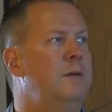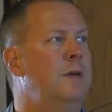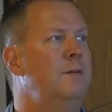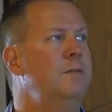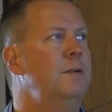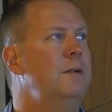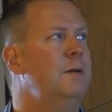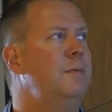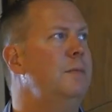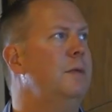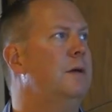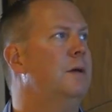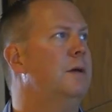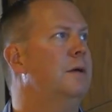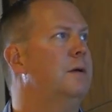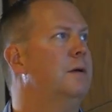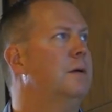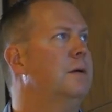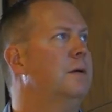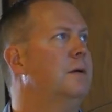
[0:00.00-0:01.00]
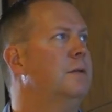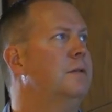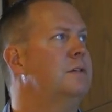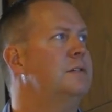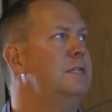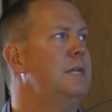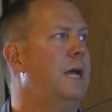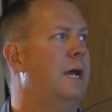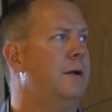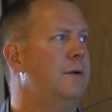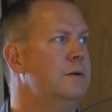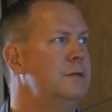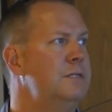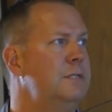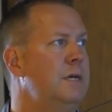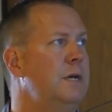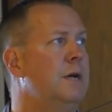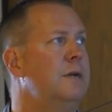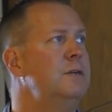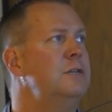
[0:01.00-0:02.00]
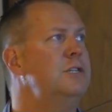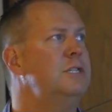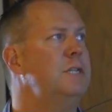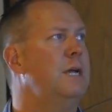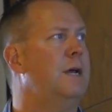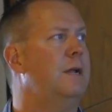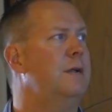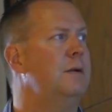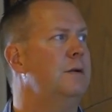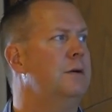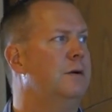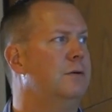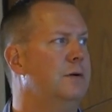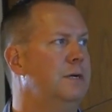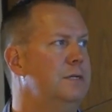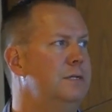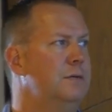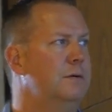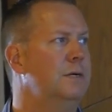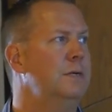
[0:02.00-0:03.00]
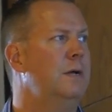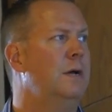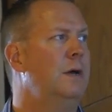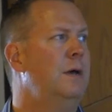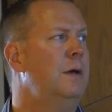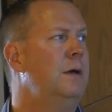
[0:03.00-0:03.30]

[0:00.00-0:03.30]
given them the standards, they understand it and agree to it.